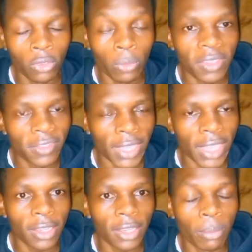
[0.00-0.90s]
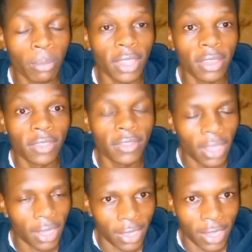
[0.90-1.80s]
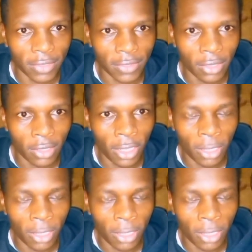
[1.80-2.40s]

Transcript: to be signed by these leaders.